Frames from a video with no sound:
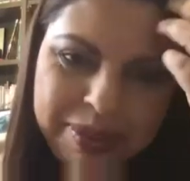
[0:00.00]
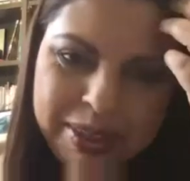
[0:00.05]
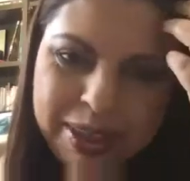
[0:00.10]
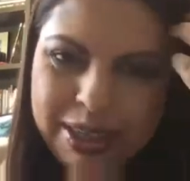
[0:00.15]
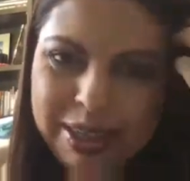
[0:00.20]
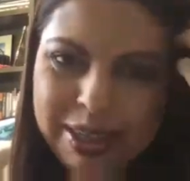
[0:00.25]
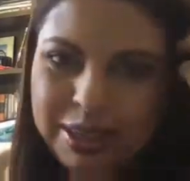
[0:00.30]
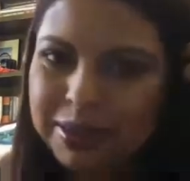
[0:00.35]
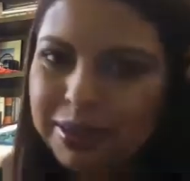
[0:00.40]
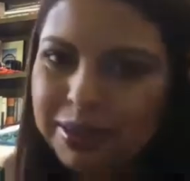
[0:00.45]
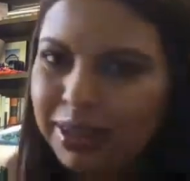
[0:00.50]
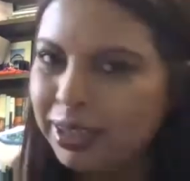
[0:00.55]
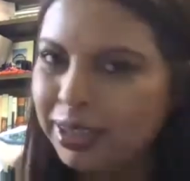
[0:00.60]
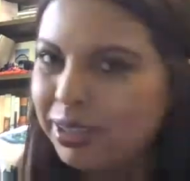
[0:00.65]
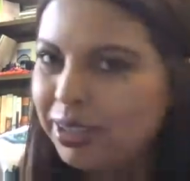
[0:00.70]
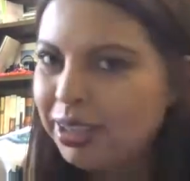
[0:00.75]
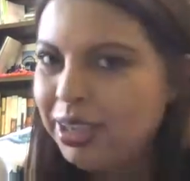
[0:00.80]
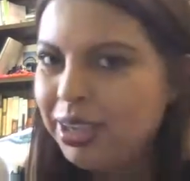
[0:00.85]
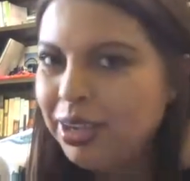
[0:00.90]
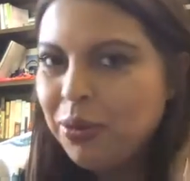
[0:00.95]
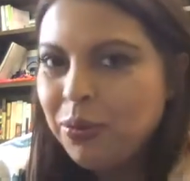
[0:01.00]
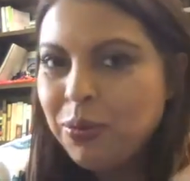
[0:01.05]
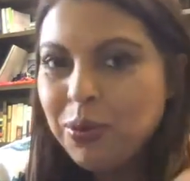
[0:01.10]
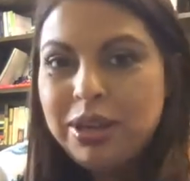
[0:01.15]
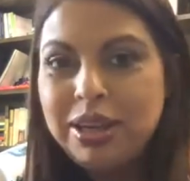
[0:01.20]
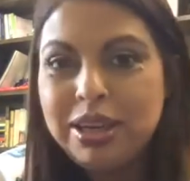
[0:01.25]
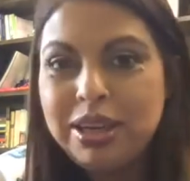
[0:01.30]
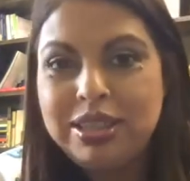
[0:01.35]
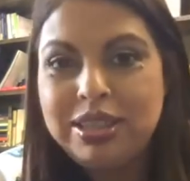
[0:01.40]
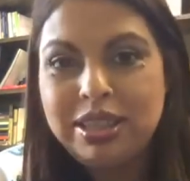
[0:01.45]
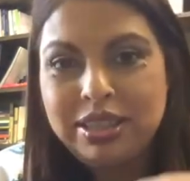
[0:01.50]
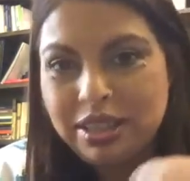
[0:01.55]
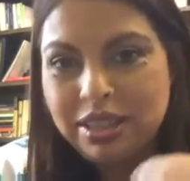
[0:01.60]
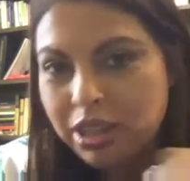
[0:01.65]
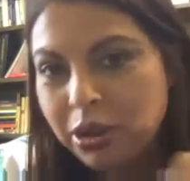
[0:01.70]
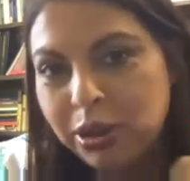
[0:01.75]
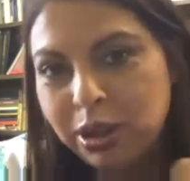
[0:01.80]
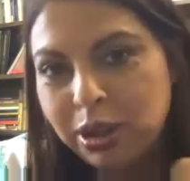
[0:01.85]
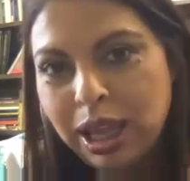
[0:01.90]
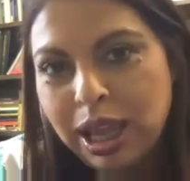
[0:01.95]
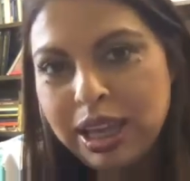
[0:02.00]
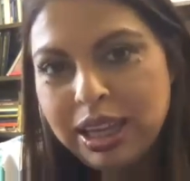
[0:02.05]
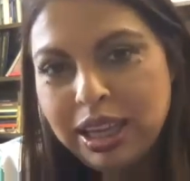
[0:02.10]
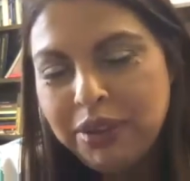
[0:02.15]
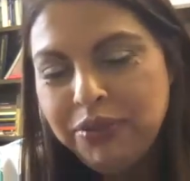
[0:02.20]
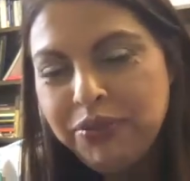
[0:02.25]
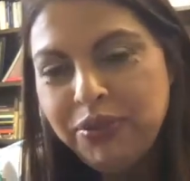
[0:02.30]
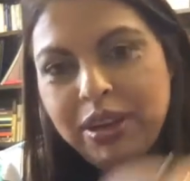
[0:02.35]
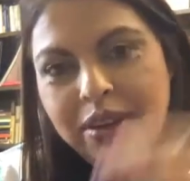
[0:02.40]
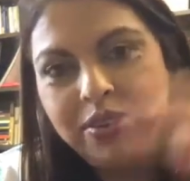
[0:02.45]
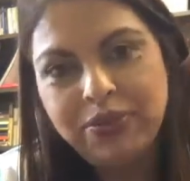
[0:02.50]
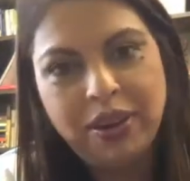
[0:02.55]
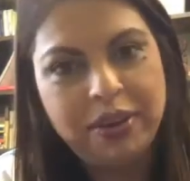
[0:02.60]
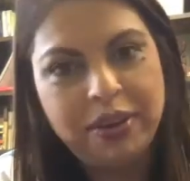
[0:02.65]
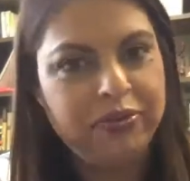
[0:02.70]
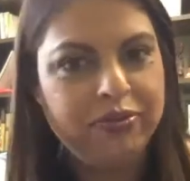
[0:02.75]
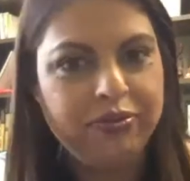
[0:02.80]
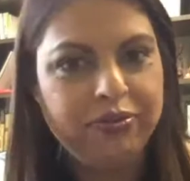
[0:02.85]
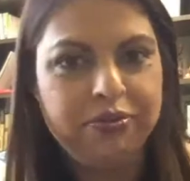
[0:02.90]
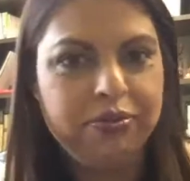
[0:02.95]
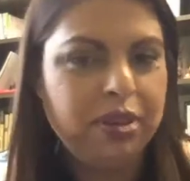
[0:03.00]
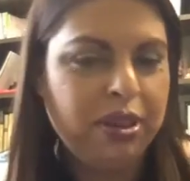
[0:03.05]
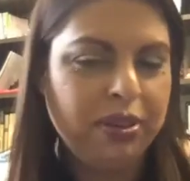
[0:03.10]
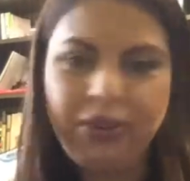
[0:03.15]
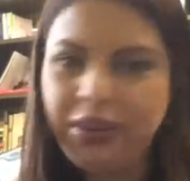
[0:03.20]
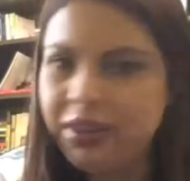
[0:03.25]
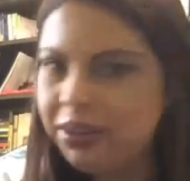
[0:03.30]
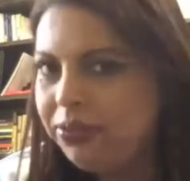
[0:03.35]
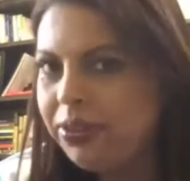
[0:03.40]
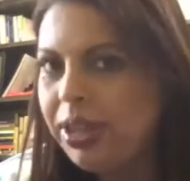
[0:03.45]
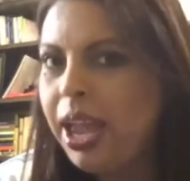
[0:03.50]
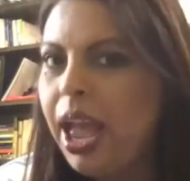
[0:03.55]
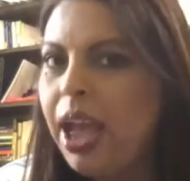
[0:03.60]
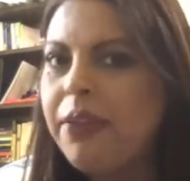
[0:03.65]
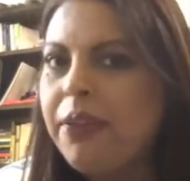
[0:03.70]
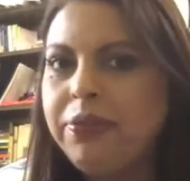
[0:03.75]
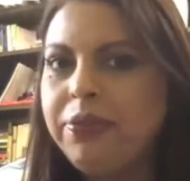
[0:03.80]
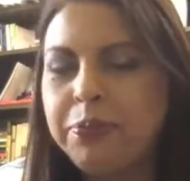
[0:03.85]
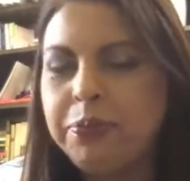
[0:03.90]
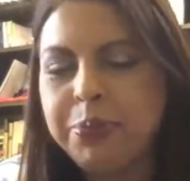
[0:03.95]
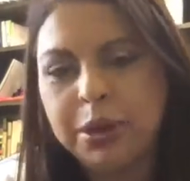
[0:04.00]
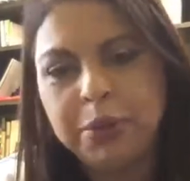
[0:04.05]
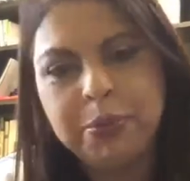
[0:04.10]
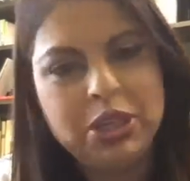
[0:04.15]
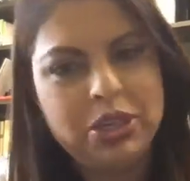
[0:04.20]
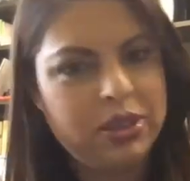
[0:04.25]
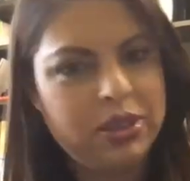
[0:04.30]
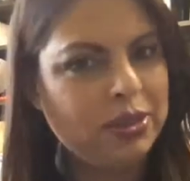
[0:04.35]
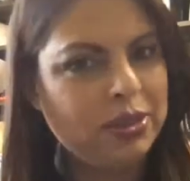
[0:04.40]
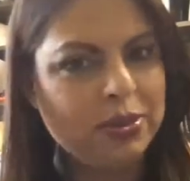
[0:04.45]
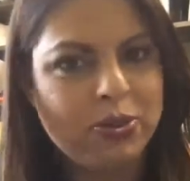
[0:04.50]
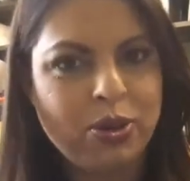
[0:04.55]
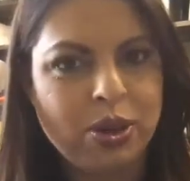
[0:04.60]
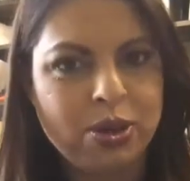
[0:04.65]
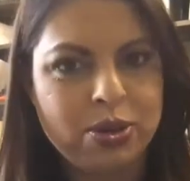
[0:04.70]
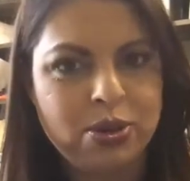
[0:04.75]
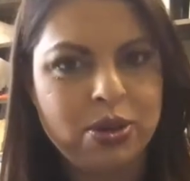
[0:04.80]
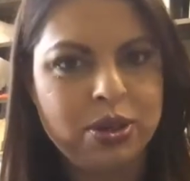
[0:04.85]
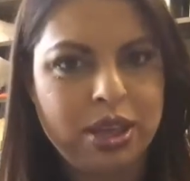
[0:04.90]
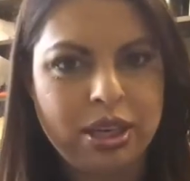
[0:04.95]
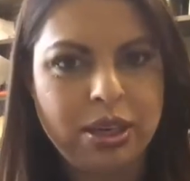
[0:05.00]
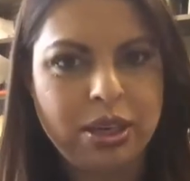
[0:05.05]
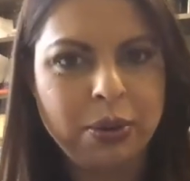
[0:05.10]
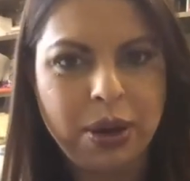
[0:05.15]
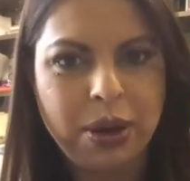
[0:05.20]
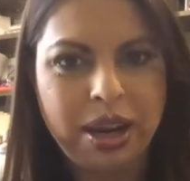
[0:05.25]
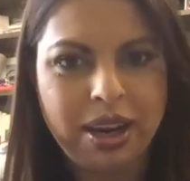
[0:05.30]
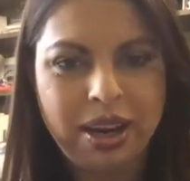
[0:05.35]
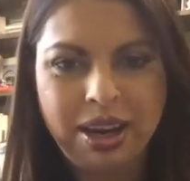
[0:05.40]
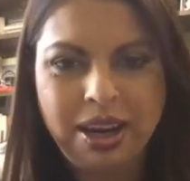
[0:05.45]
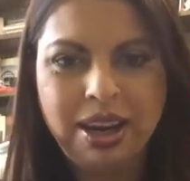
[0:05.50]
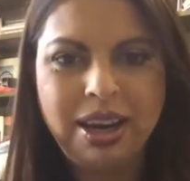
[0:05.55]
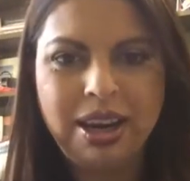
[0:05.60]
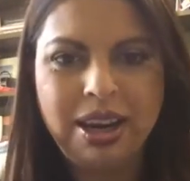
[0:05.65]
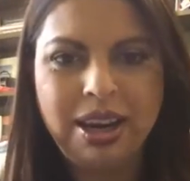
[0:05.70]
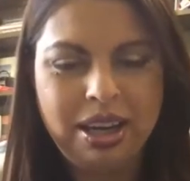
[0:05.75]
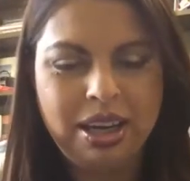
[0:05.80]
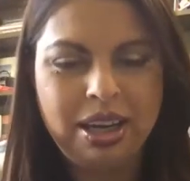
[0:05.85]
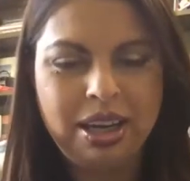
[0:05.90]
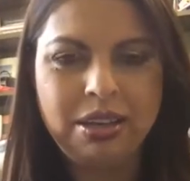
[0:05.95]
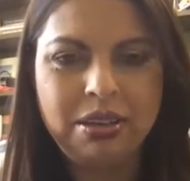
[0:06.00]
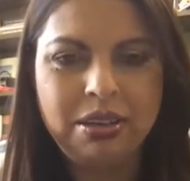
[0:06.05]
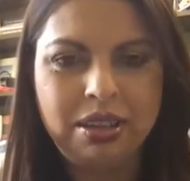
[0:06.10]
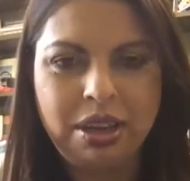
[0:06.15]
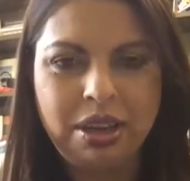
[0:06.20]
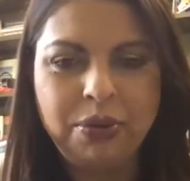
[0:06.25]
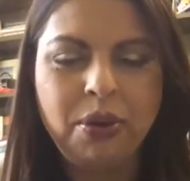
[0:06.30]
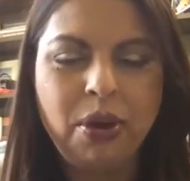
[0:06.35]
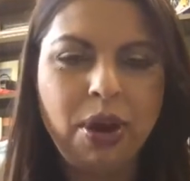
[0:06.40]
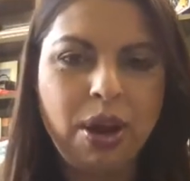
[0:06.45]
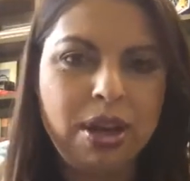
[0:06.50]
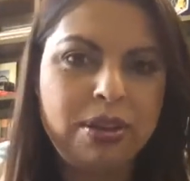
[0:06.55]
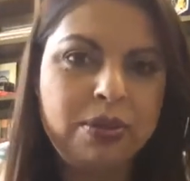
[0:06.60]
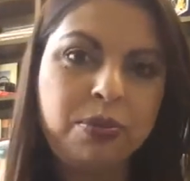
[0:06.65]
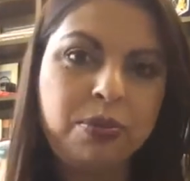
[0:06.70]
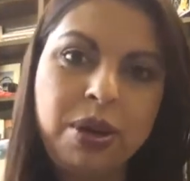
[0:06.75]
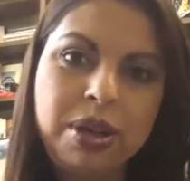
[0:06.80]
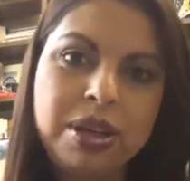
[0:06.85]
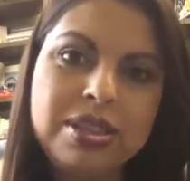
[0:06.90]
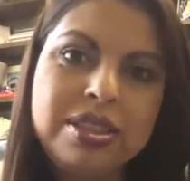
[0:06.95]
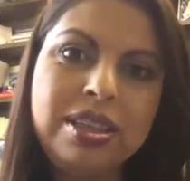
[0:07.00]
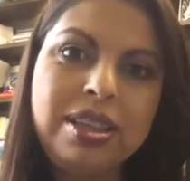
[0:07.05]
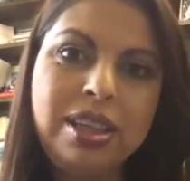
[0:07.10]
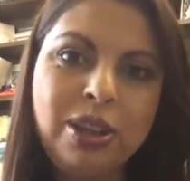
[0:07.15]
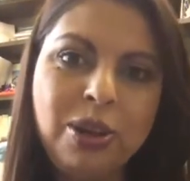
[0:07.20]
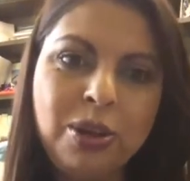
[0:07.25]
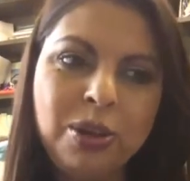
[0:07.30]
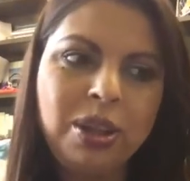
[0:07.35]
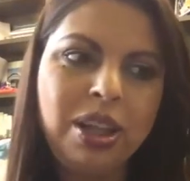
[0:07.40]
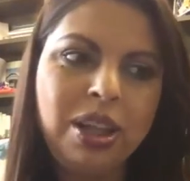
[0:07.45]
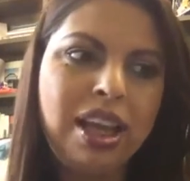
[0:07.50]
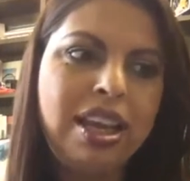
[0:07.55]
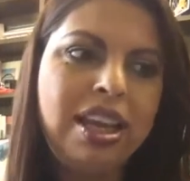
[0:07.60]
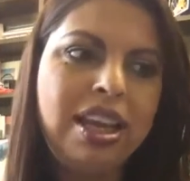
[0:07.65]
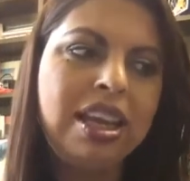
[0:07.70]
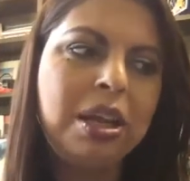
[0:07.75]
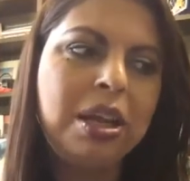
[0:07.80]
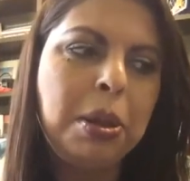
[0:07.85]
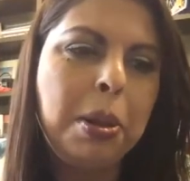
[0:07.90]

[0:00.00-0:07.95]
Like what does it look like? Even if they have permission to structure it anyway, they want. What does it look like?